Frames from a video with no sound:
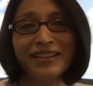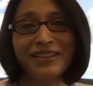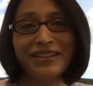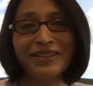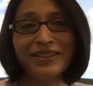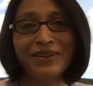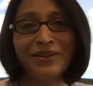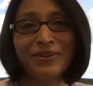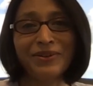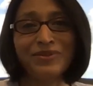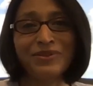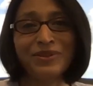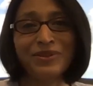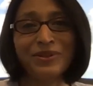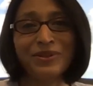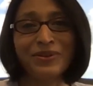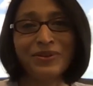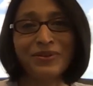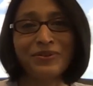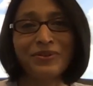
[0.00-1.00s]
you know
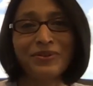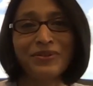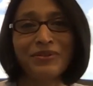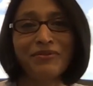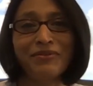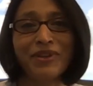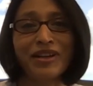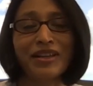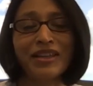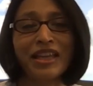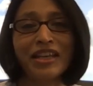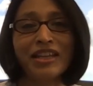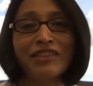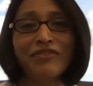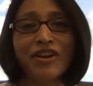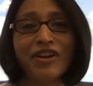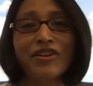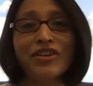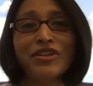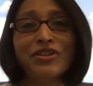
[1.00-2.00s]
so they're getting
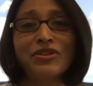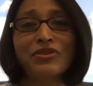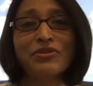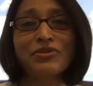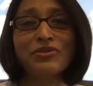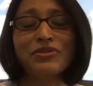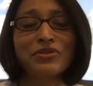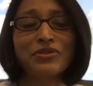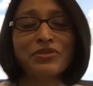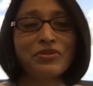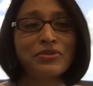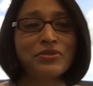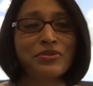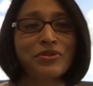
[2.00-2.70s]
very used to